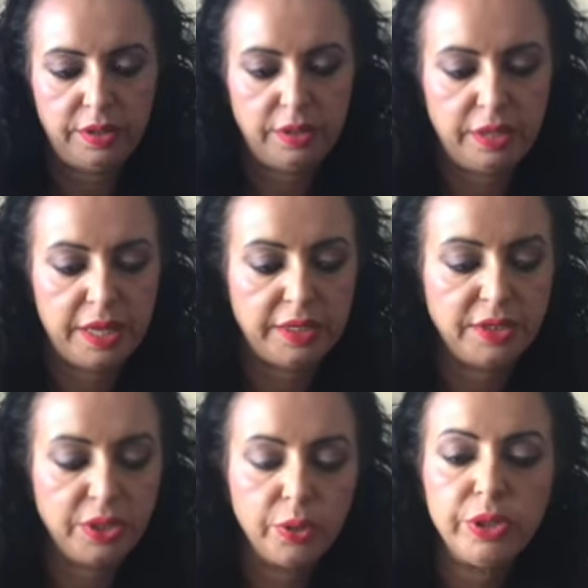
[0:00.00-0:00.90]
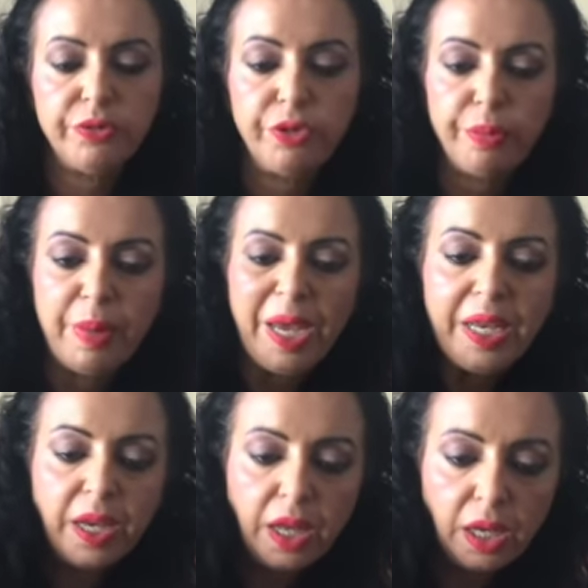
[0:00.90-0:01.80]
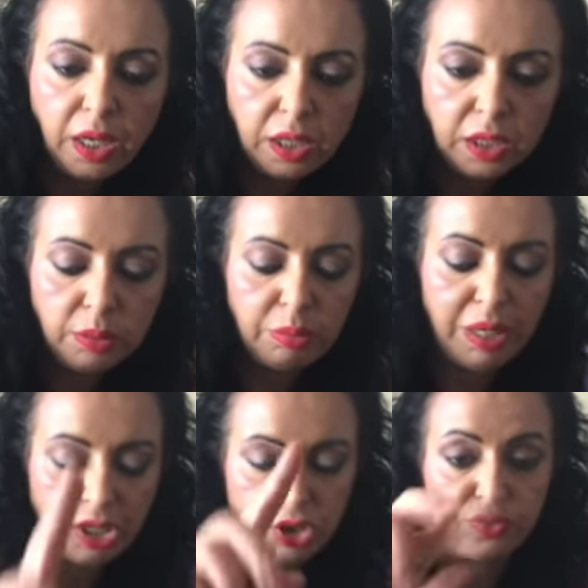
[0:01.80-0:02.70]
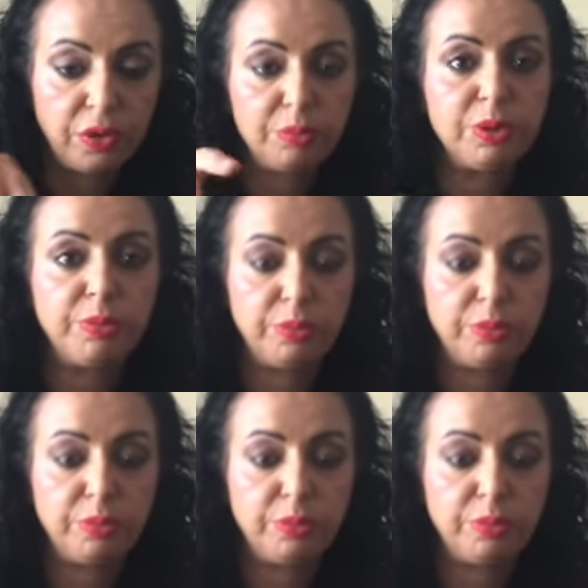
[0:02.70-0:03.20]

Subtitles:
Then the only remaining blush from the